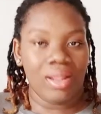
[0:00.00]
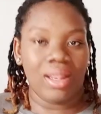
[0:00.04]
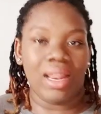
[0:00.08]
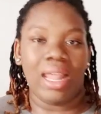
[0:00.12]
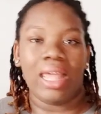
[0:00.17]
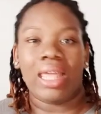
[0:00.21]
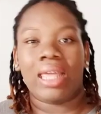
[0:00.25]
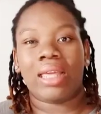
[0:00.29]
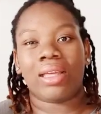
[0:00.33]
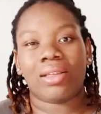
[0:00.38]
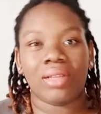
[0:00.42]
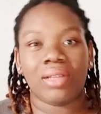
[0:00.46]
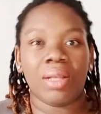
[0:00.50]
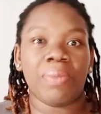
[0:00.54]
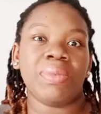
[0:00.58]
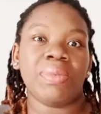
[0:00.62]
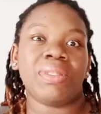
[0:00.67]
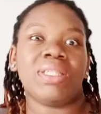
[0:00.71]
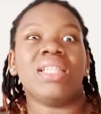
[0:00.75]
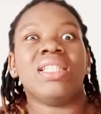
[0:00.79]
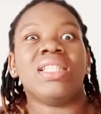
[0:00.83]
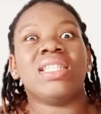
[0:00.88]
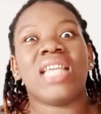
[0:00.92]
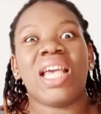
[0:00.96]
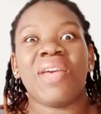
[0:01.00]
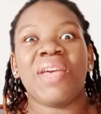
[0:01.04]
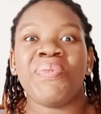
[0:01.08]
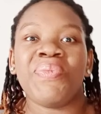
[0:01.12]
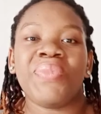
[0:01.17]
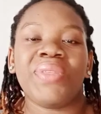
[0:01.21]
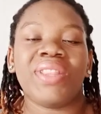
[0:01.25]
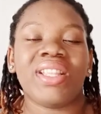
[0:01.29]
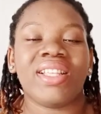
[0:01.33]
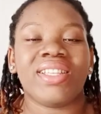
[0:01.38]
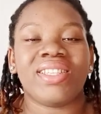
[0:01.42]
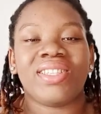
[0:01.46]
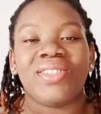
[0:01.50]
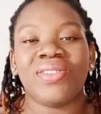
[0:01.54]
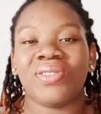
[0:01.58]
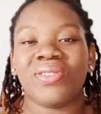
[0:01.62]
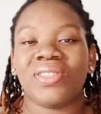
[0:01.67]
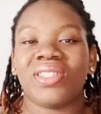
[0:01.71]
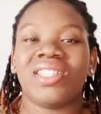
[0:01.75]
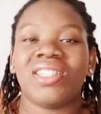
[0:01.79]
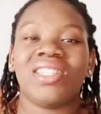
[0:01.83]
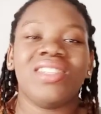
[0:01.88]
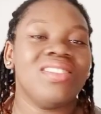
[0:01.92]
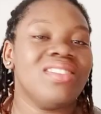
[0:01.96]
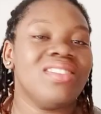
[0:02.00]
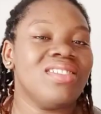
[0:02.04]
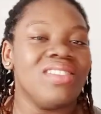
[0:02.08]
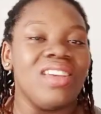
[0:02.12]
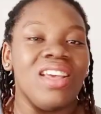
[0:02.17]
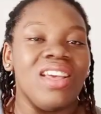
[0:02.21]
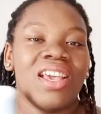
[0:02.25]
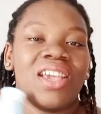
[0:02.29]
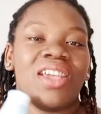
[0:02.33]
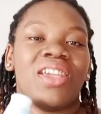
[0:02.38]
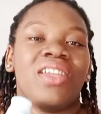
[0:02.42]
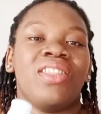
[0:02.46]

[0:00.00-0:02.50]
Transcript: like let me say 10 minutes, you still,